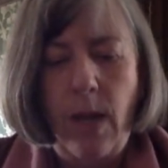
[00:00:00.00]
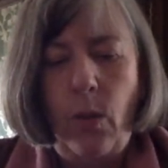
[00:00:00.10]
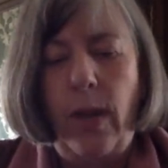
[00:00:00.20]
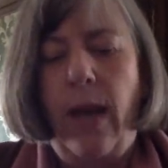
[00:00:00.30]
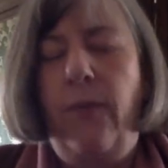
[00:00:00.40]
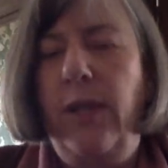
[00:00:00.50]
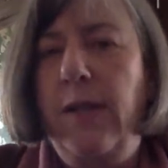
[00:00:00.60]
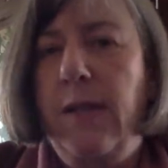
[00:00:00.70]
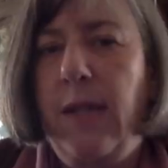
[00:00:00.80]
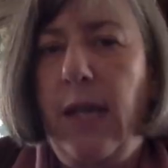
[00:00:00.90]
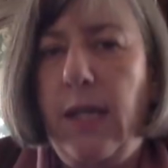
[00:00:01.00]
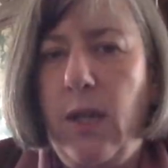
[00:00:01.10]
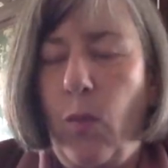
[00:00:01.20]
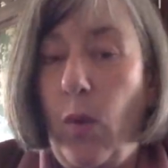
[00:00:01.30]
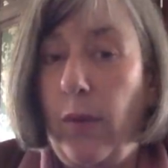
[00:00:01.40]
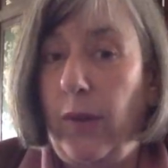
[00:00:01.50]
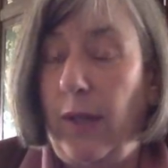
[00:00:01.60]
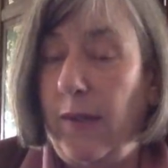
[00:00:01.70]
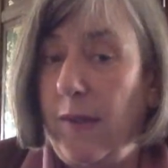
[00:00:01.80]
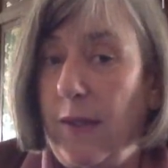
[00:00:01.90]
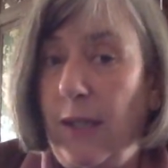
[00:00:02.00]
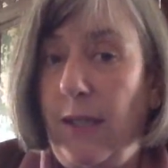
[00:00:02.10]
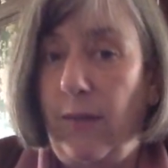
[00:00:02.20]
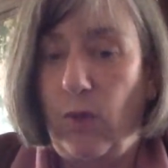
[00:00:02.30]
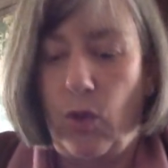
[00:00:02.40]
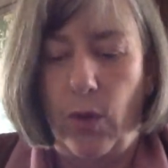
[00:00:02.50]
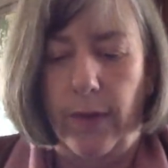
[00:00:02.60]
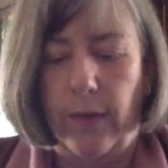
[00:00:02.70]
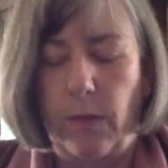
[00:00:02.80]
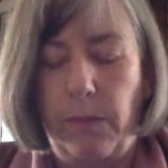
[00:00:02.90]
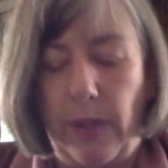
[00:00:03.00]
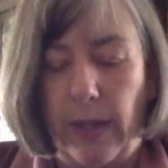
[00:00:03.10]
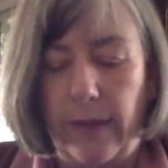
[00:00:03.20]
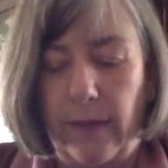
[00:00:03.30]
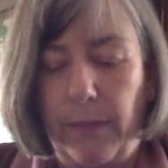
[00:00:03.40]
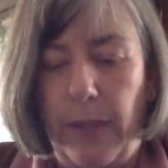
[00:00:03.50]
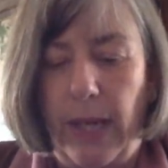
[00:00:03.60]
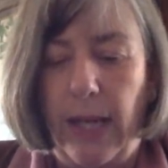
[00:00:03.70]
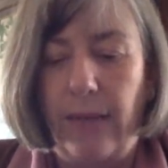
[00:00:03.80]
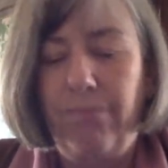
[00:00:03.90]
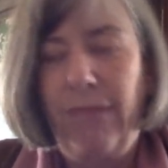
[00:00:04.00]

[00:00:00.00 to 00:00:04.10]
We have instinct. It was an instinctive choice on Biden's part.